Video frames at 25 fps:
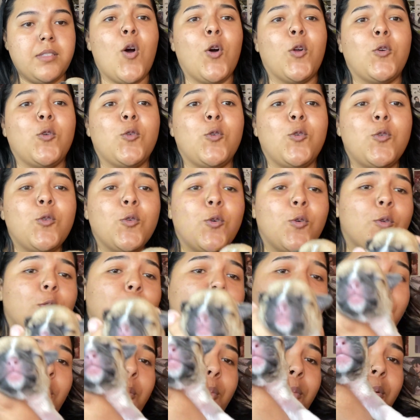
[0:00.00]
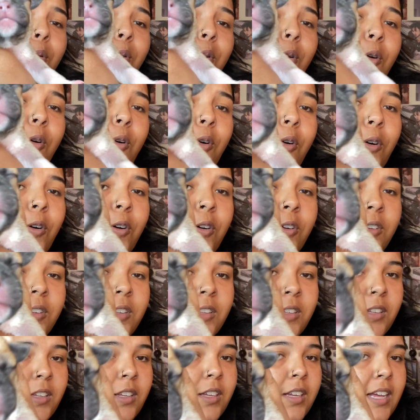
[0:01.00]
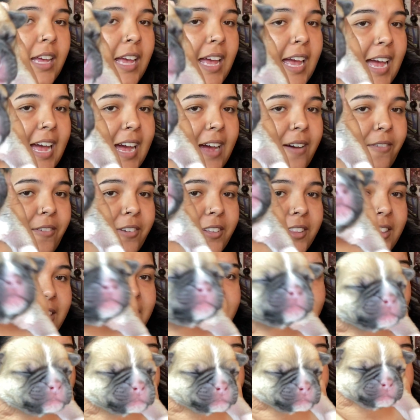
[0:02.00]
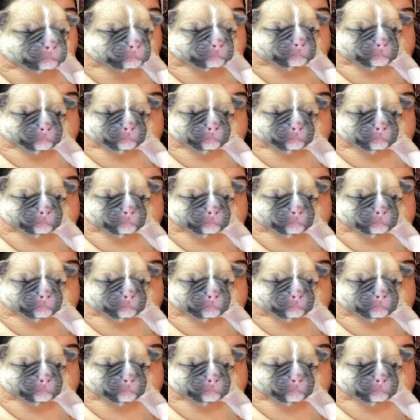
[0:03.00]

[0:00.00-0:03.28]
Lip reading: Adorable. I want this one.